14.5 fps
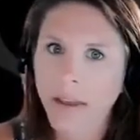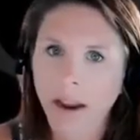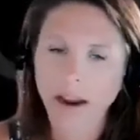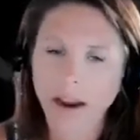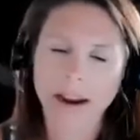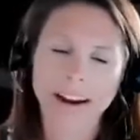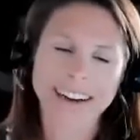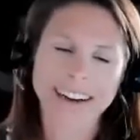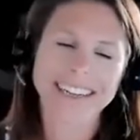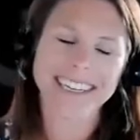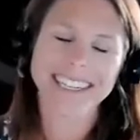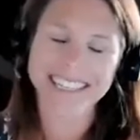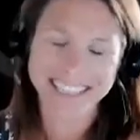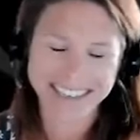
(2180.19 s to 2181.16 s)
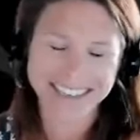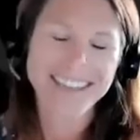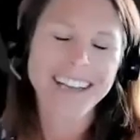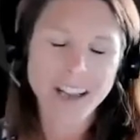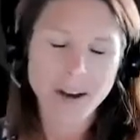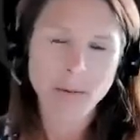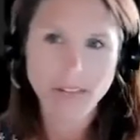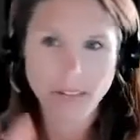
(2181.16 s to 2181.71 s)
there.
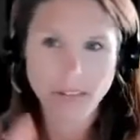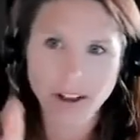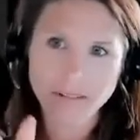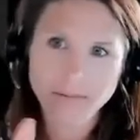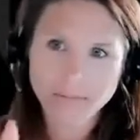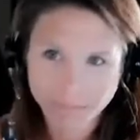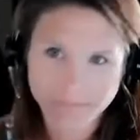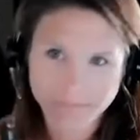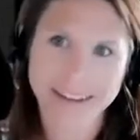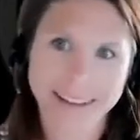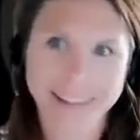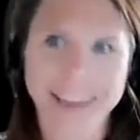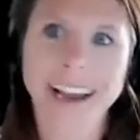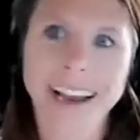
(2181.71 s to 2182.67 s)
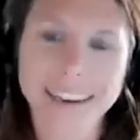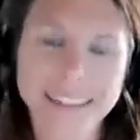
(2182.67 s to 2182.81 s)
We've all done that